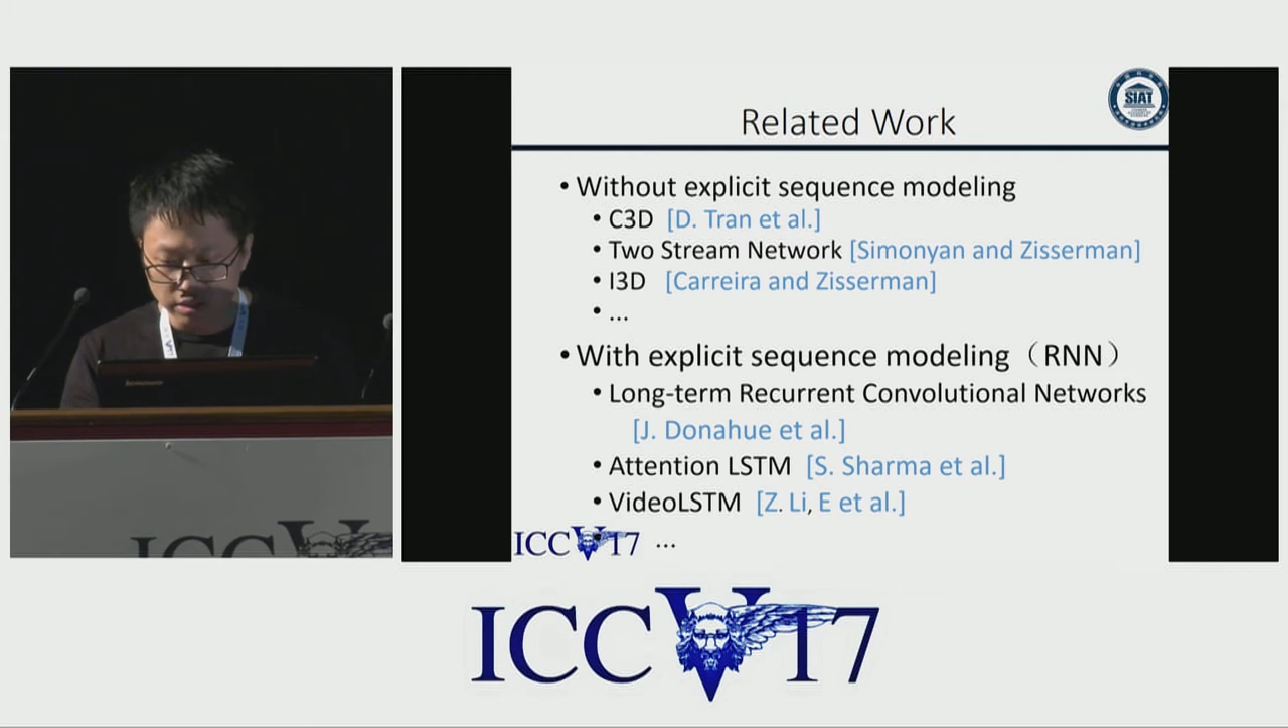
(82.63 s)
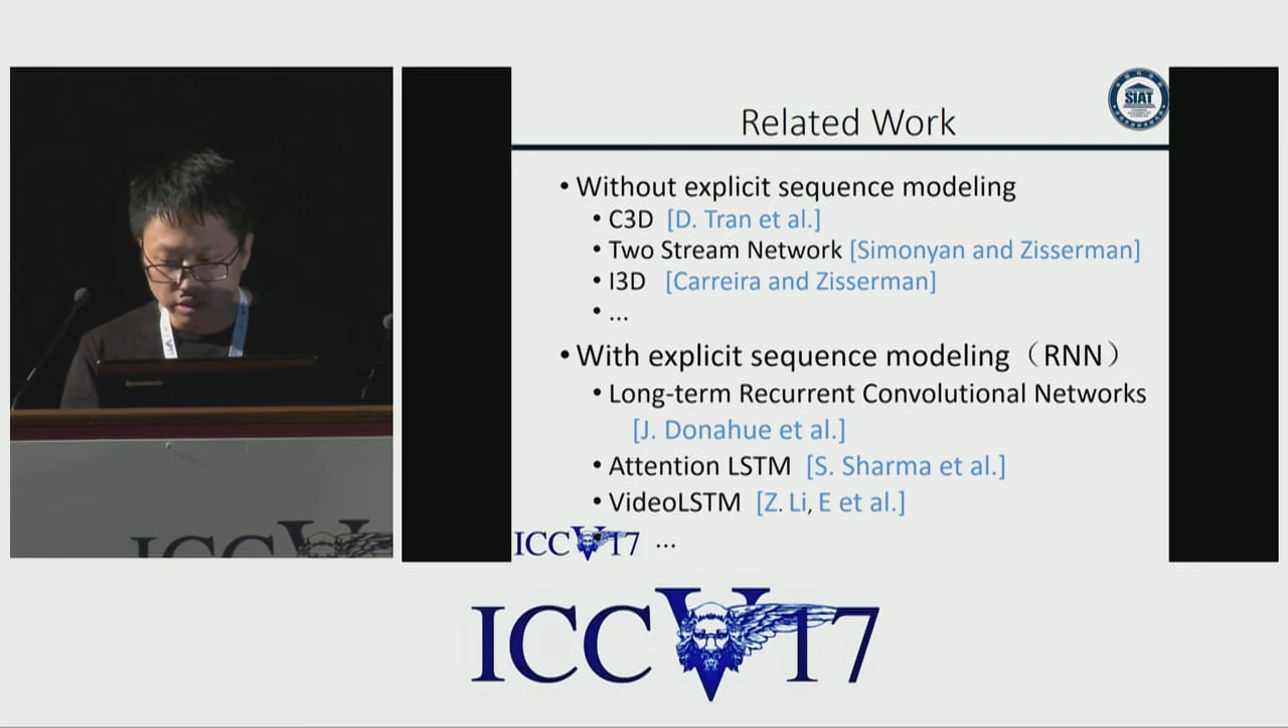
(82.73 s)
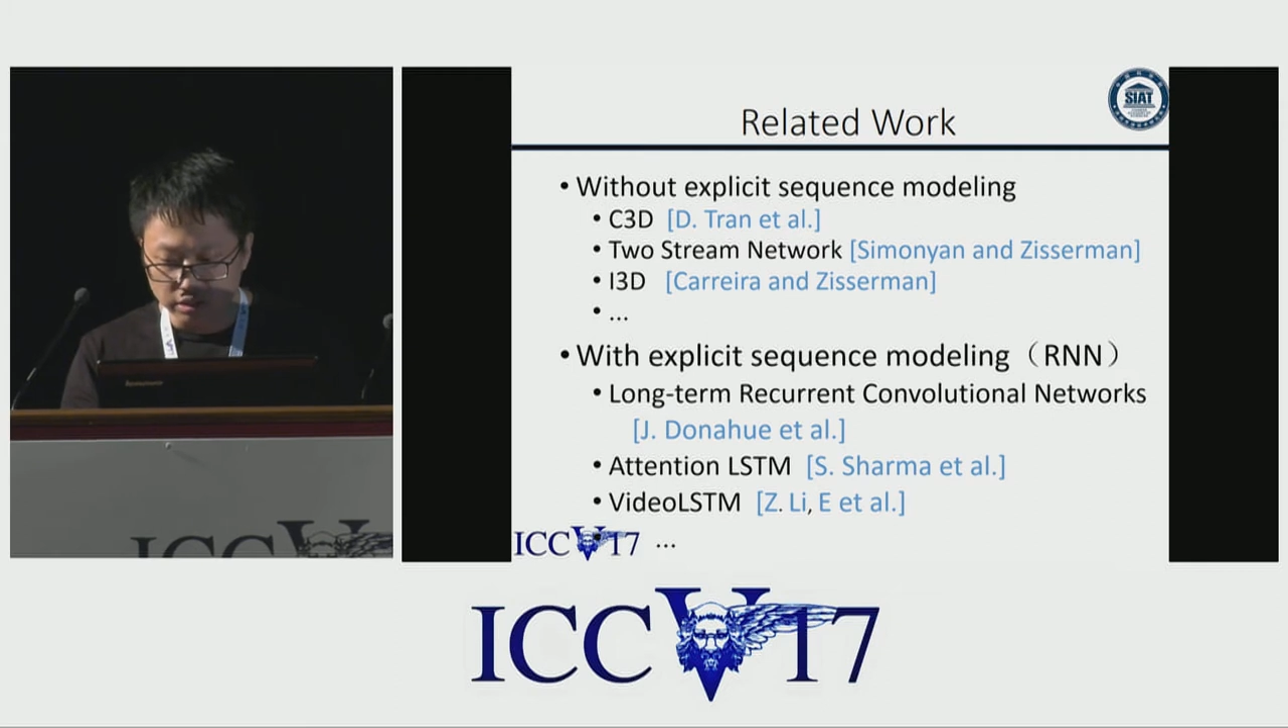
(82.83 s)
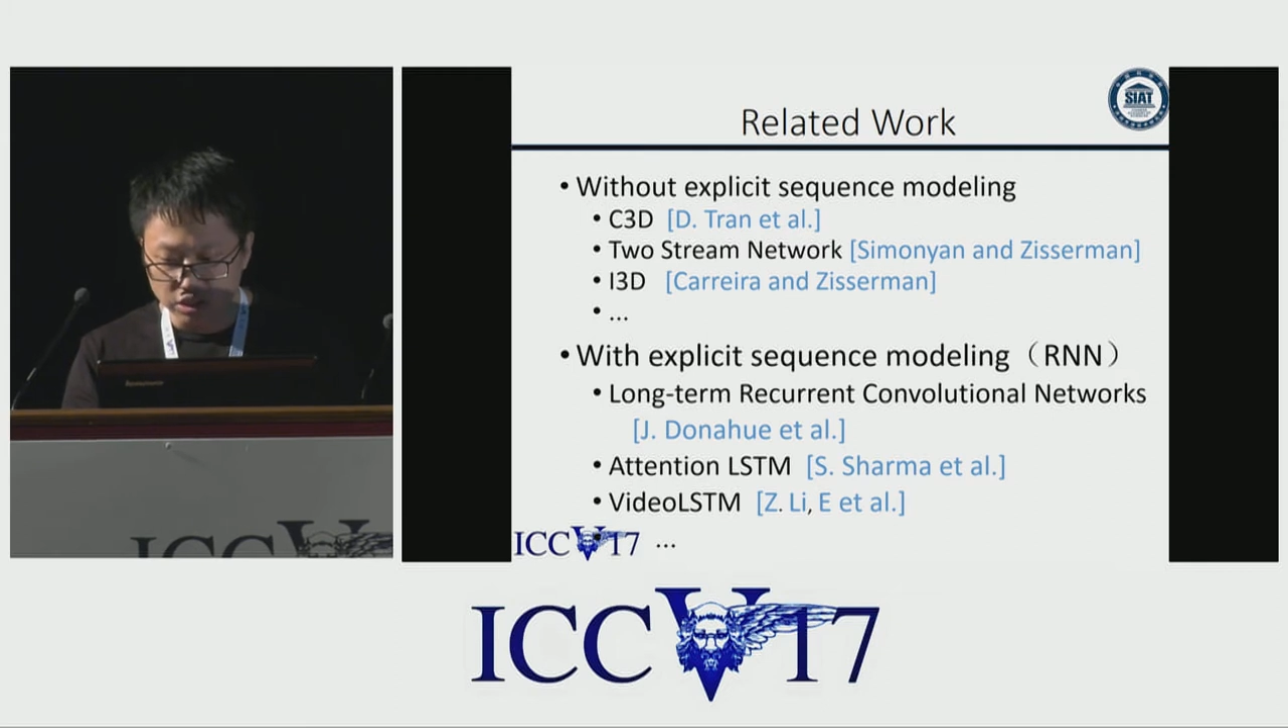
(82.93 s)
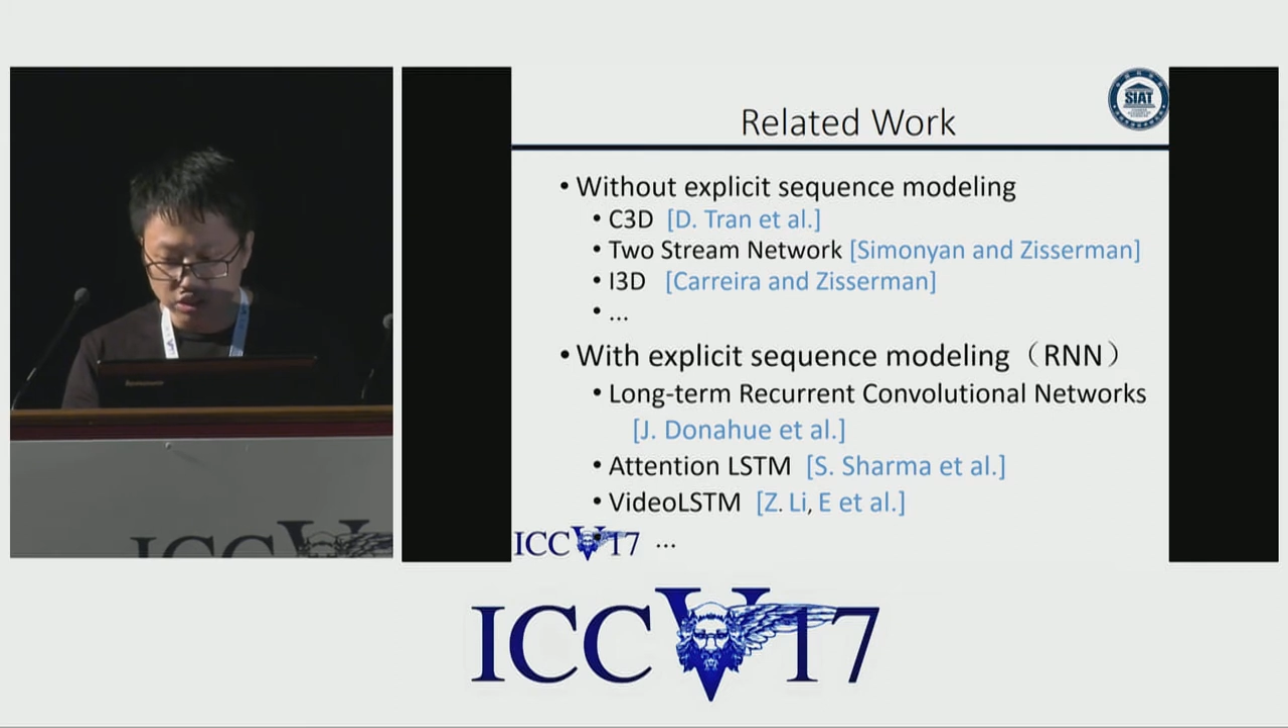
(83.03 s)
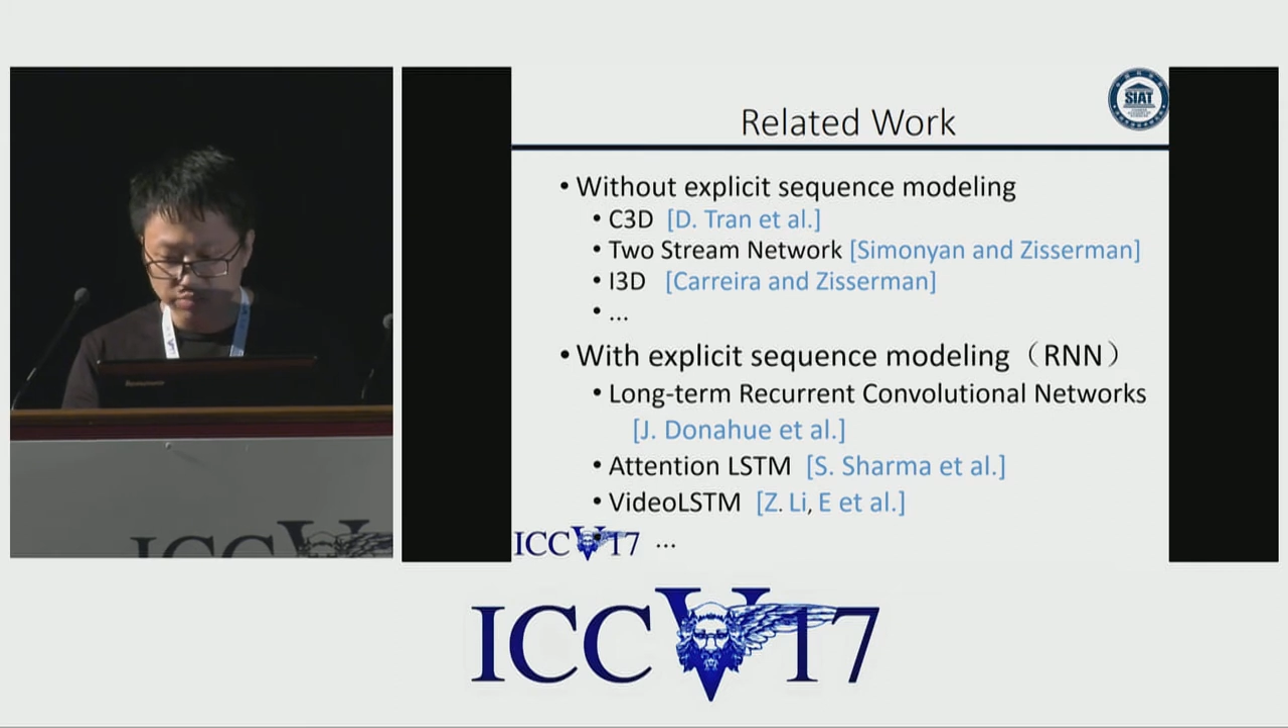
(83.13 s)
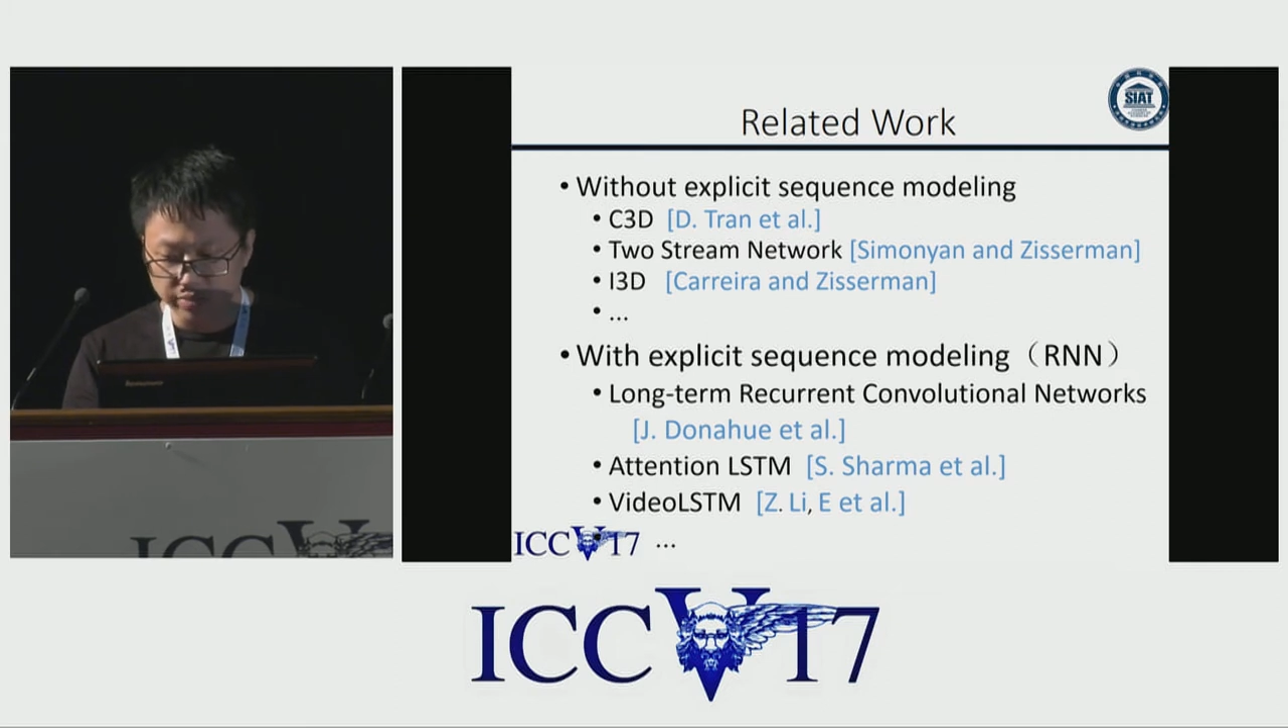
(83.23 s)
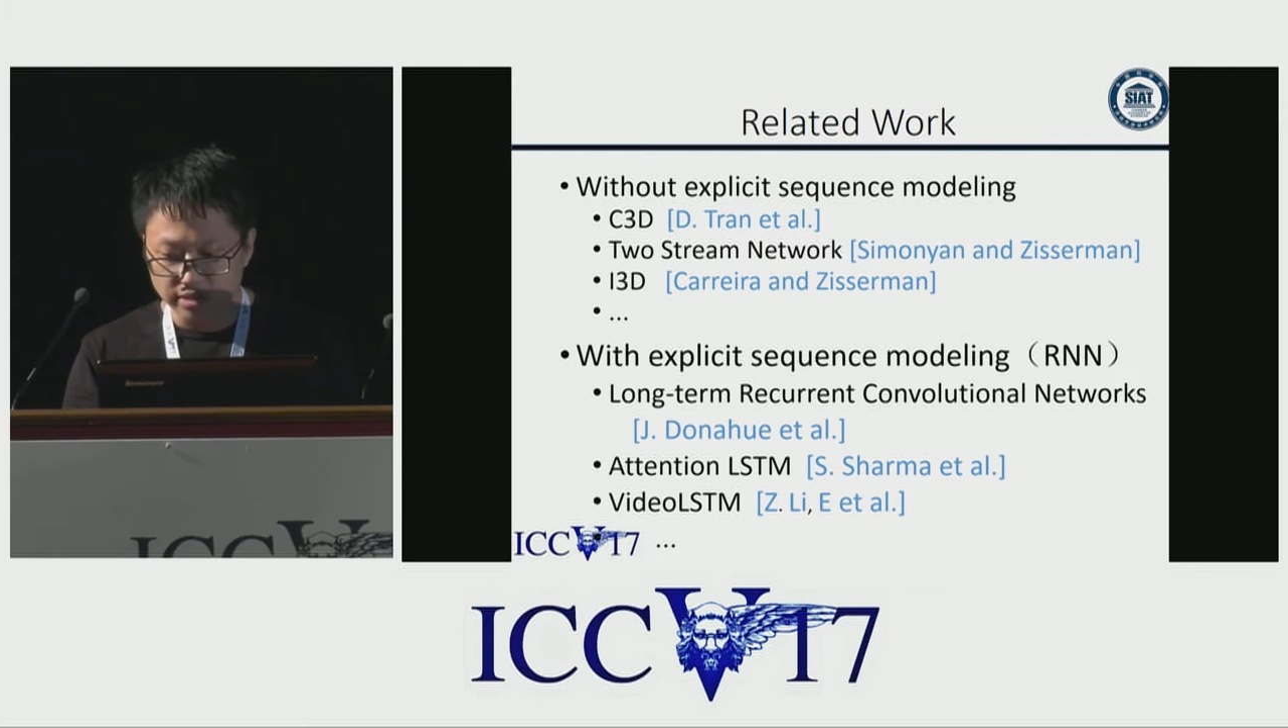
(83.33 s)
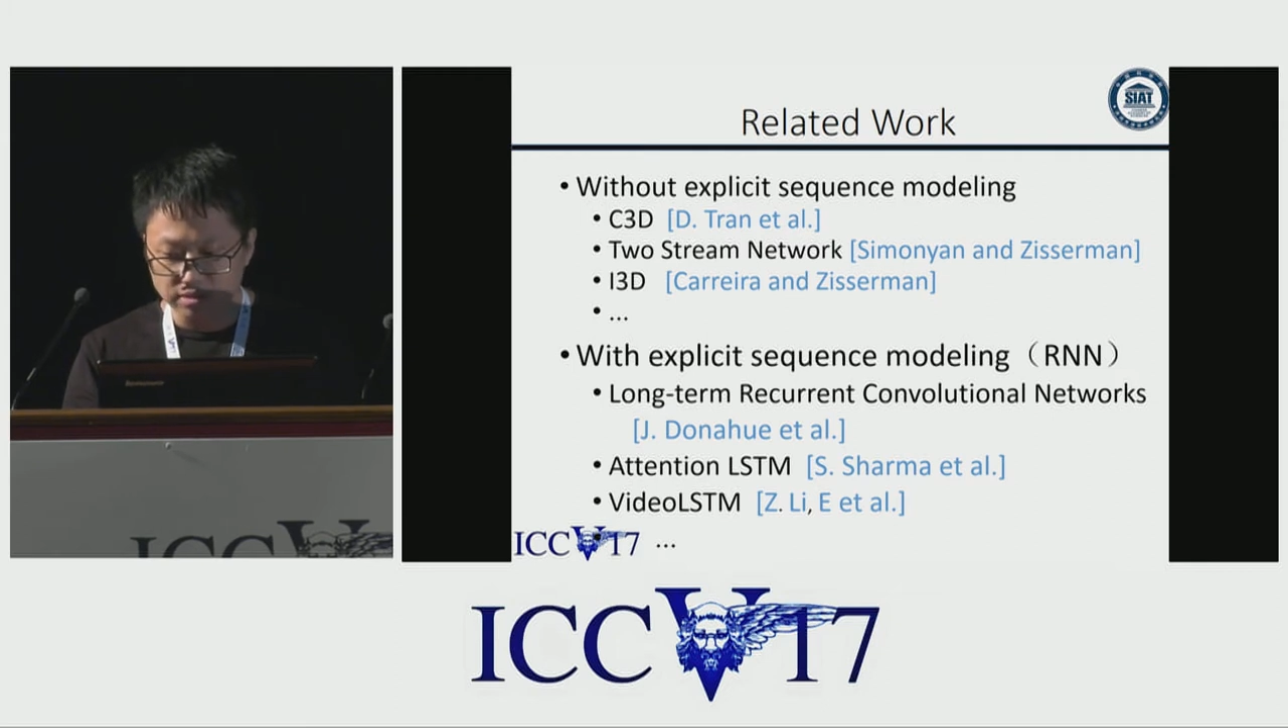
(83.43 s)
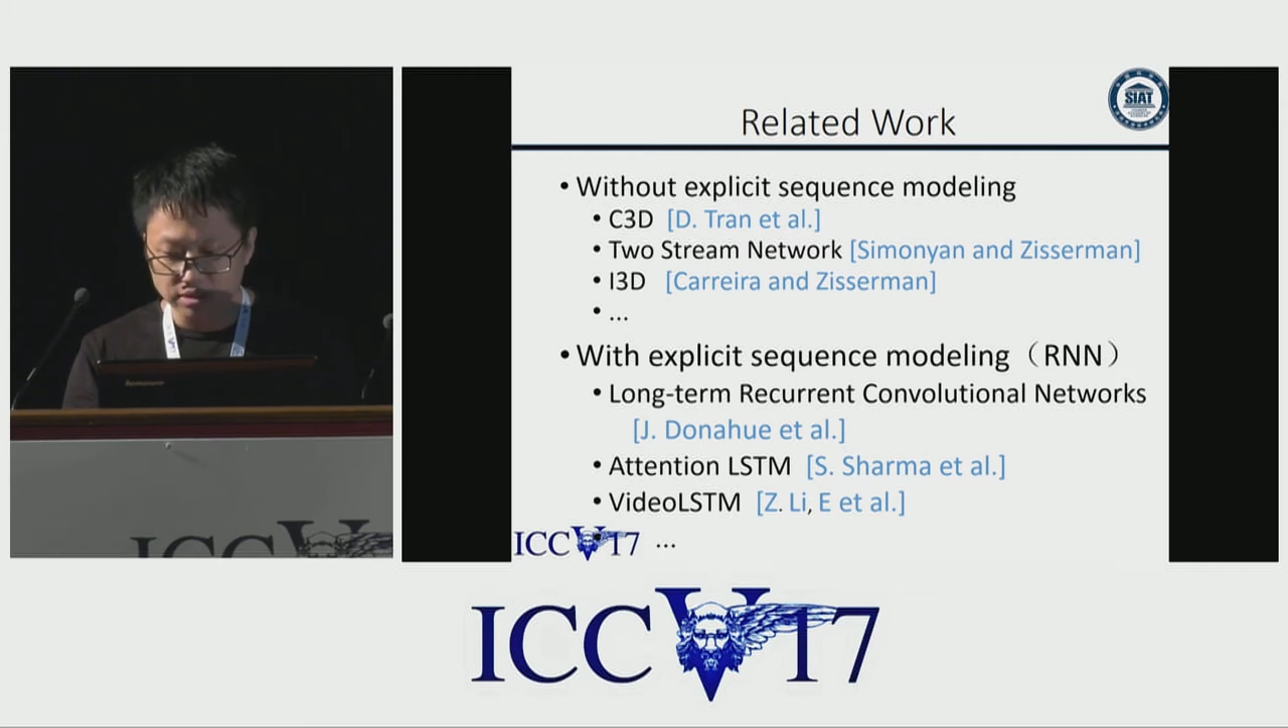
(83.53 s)

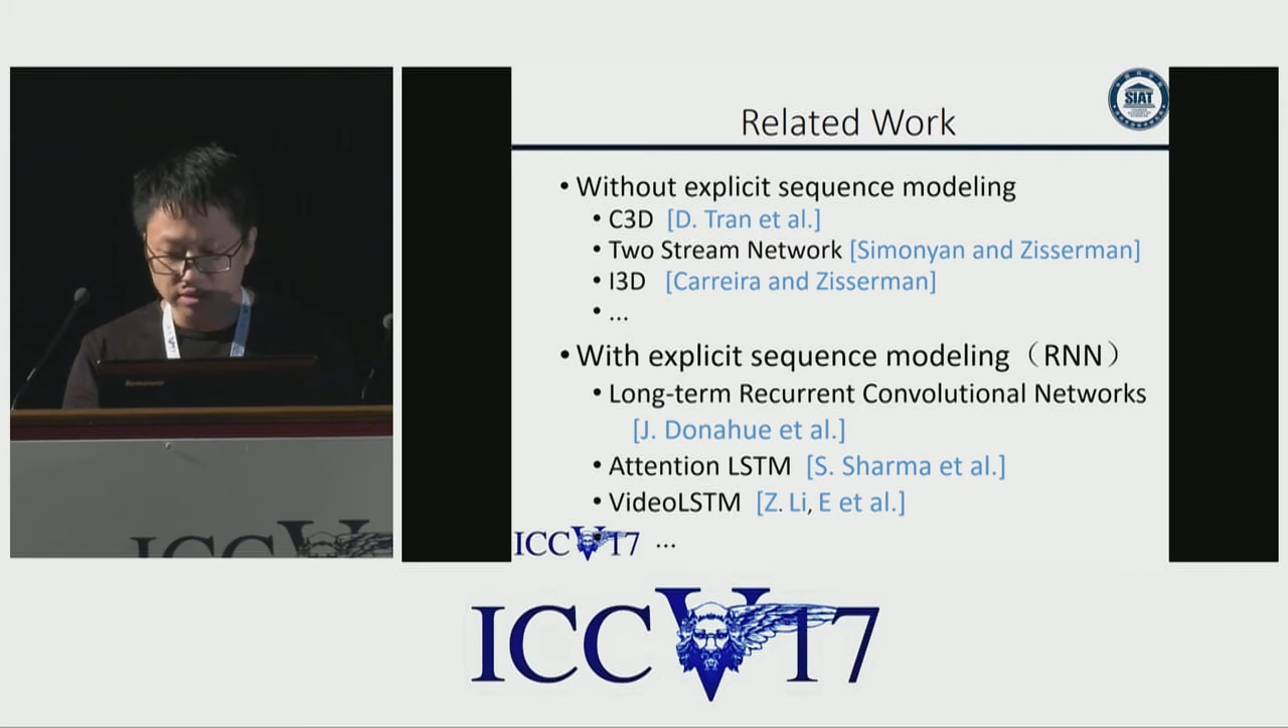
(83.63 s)
attention-based